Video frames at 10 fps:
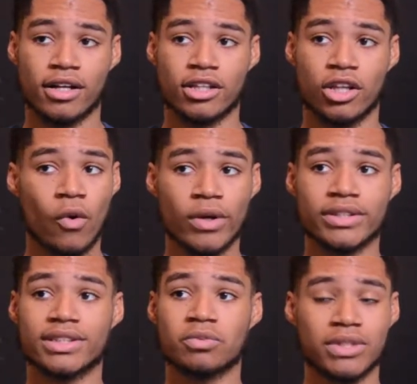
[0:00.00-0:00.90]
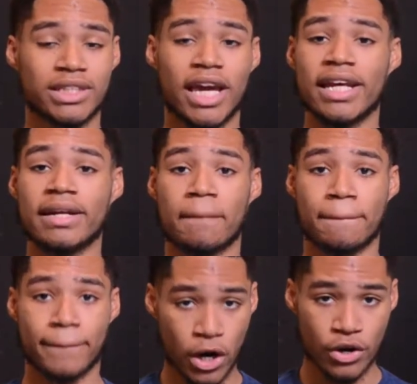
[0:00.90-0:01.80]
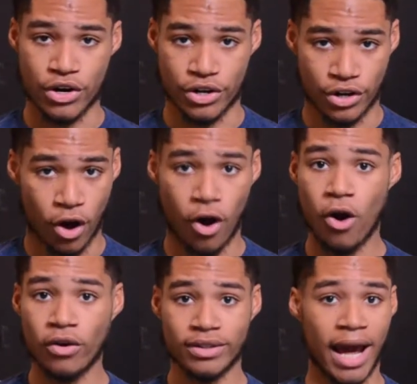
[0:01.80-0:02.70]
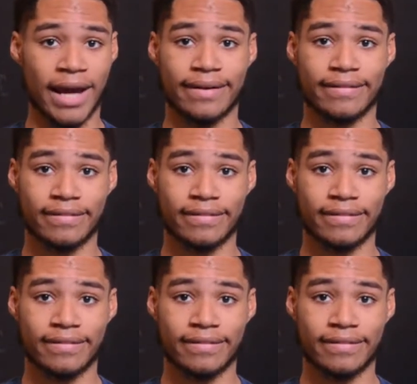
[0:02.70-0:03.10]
Lawerence was getting murdered all night.